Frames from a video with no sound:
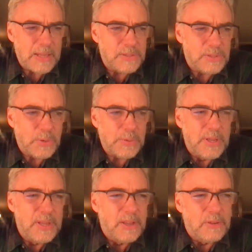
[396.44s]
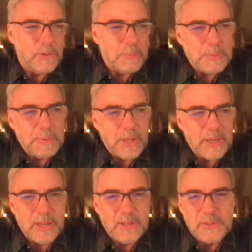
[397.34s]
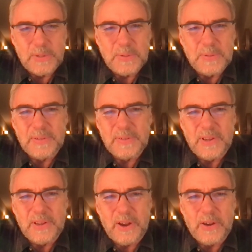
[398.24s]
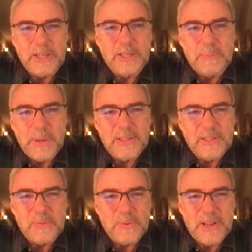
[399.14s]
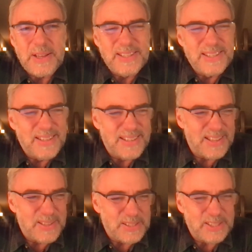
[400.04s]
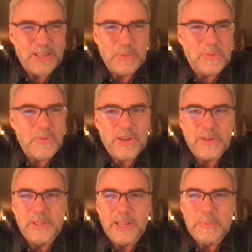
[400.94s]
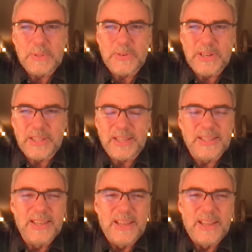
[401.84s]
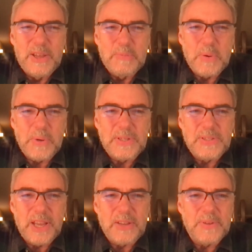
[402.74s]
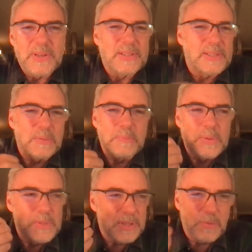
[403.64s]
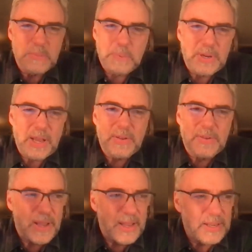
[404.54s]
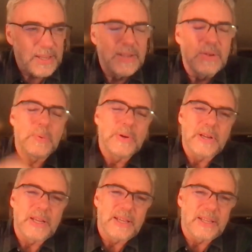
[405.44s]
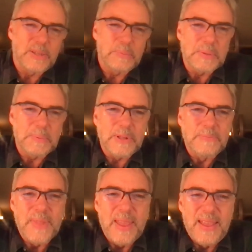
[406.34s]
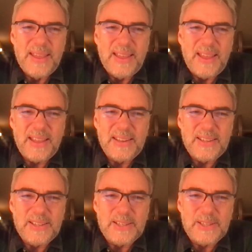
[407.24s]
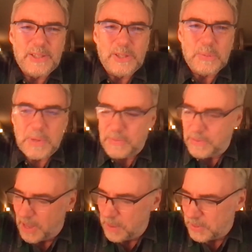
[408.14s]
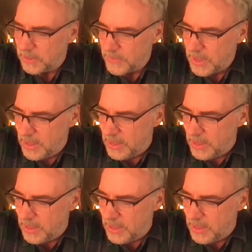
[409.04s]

And so, for people like us who uh, are independent, we're not uh, signed with record labels or anything, but we just have uh, some music that we put out and we're getting it to people and uh, it's just been phenomenal